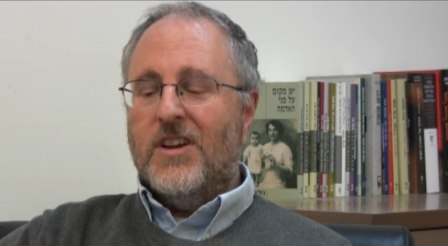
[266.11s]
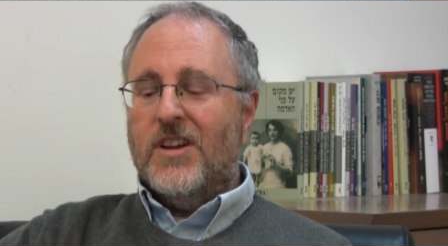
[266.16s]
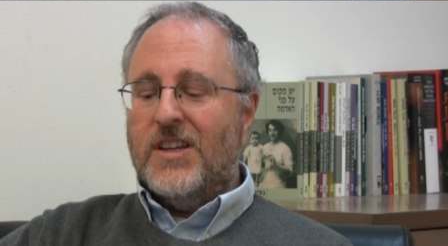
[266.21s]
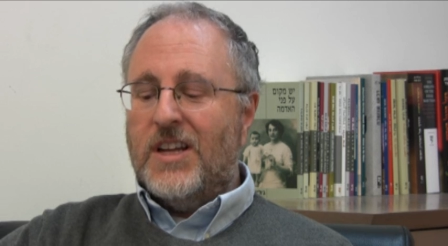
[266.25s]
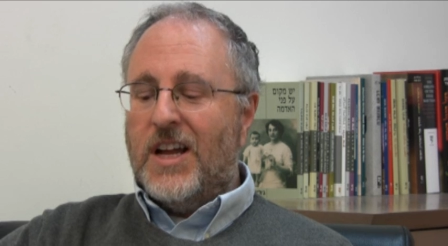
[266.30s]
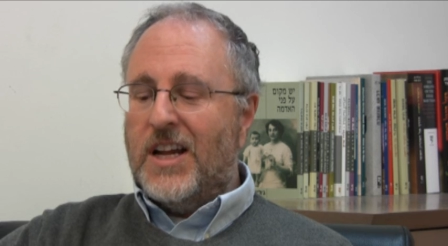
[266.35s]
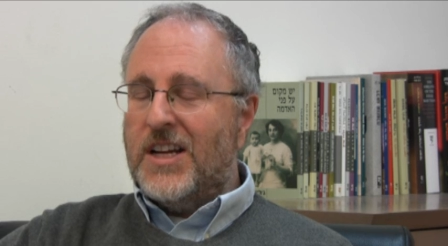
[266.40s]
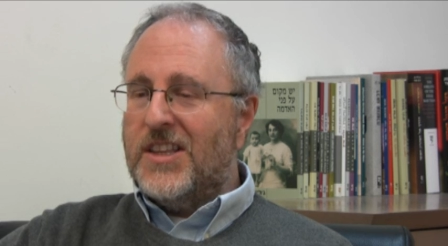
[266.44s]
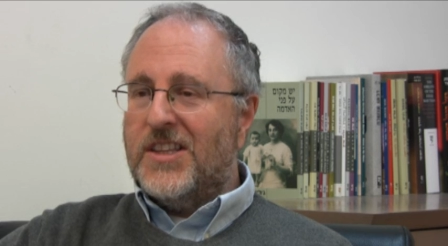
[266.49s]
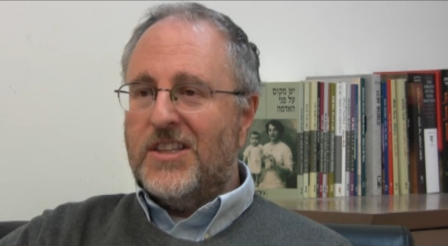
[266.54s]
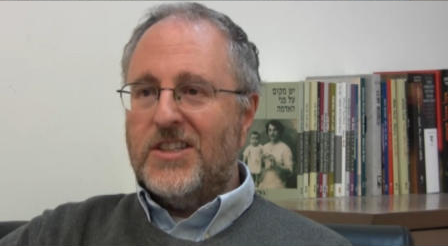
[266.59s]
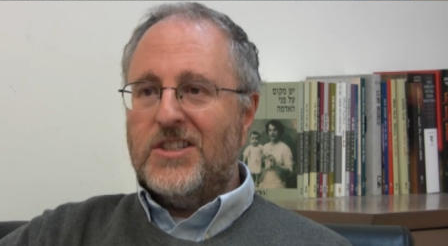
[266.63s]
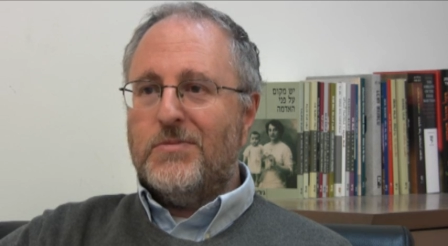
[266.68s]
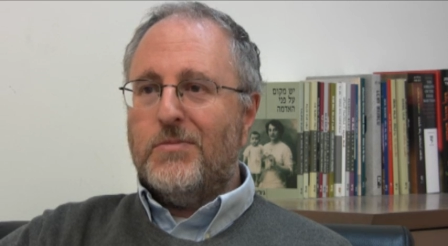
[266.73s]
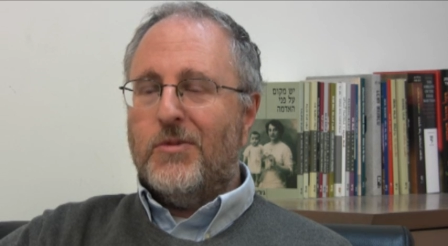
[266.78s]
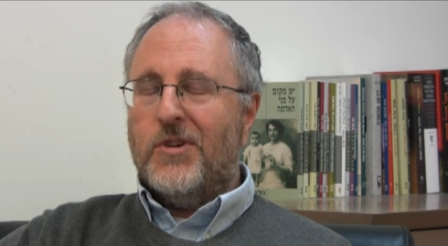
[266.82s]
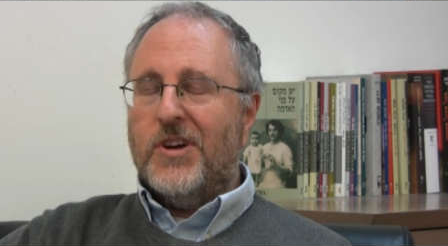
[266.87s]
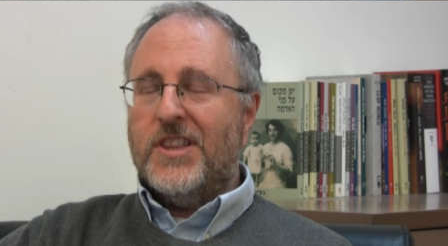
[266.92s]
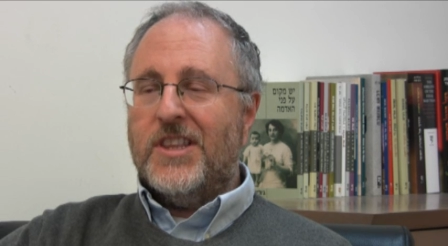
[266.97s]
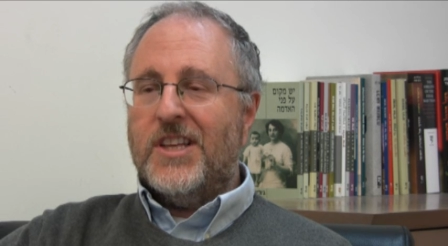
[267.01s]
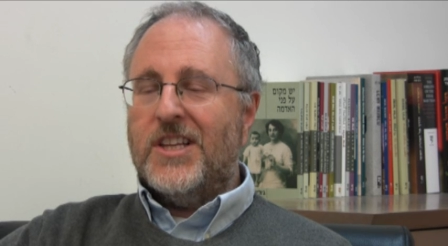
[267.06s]
Not at this
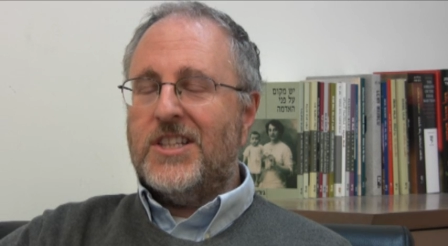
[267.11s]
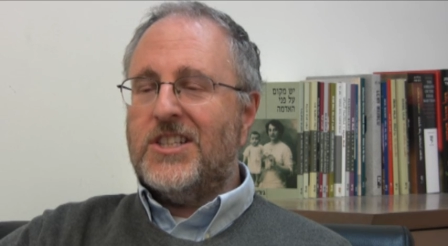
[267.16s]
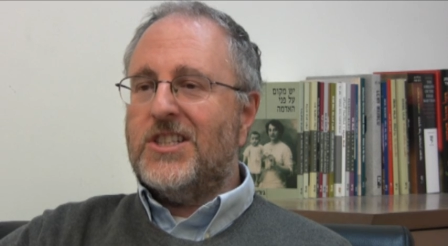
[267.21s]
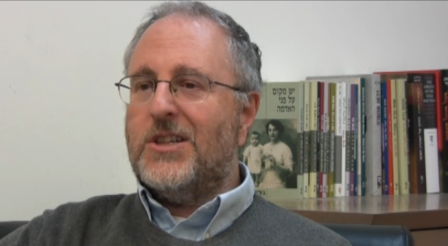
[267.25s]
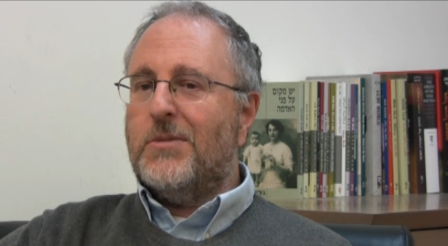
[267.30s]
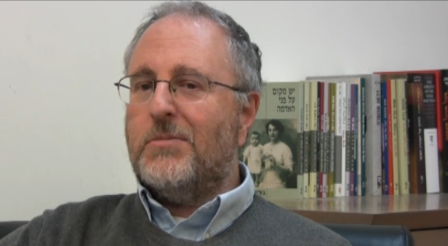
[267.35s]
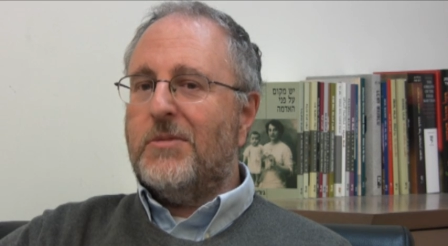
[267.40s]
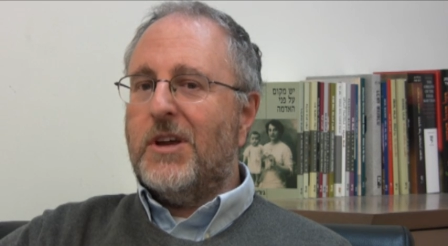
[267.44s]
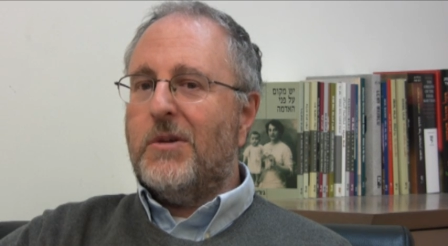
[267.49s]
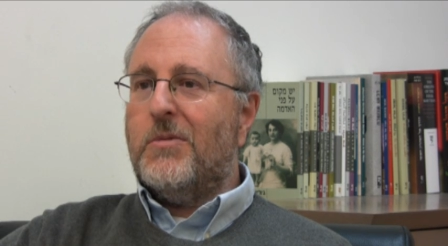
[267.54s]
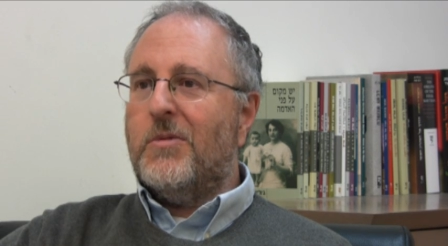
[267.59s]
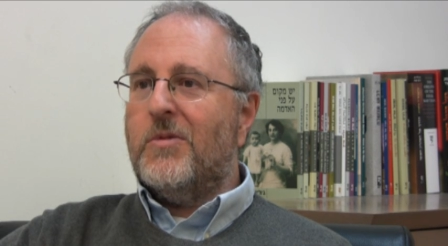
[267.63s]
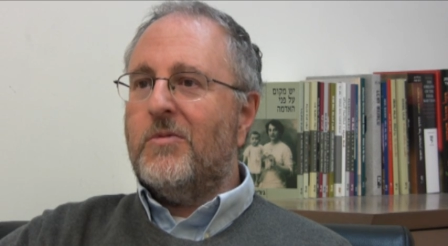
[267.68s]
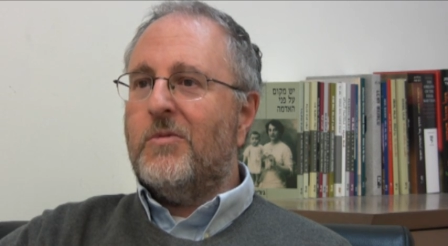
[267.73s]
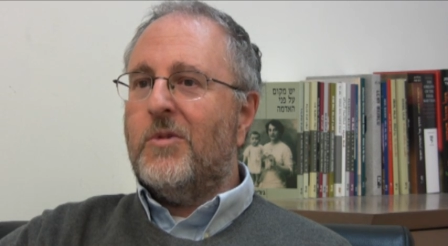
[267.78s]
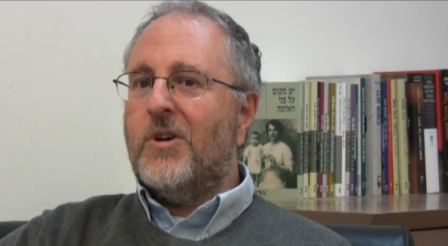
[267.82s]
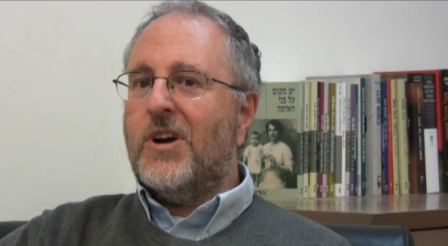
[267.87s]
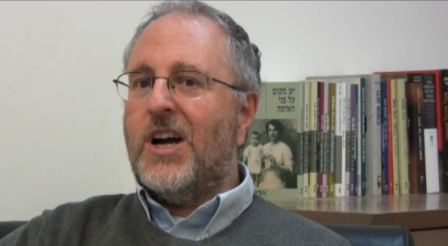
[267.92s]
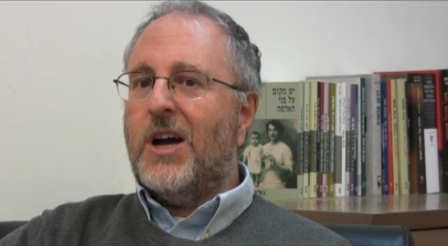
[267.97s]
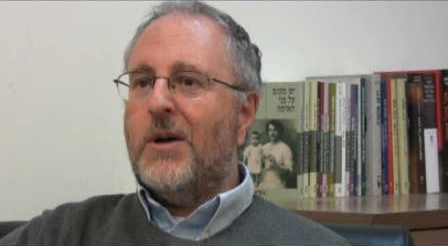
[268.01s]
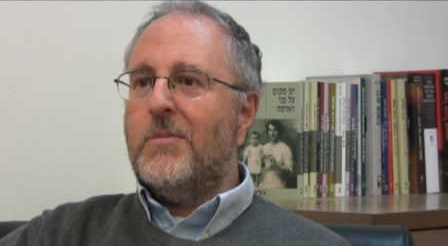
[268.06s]
point. That's something that
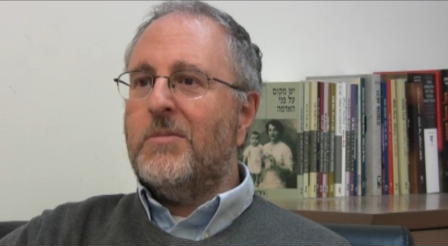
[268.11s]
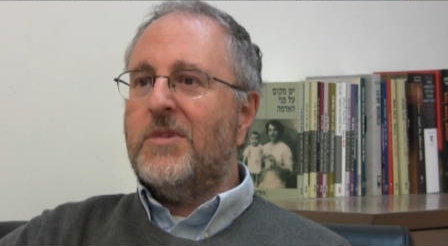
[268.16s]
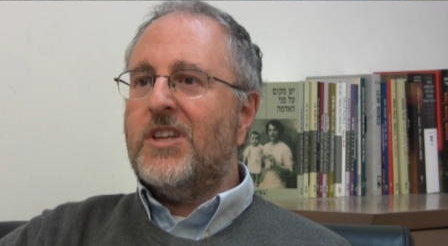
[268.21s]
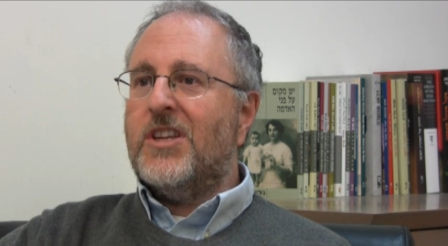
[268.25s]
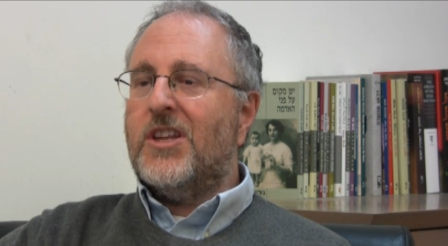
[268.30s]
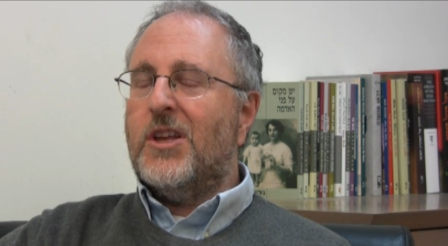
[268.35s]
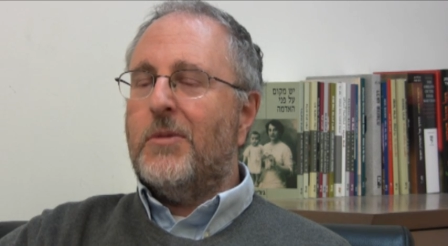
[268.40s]
will come into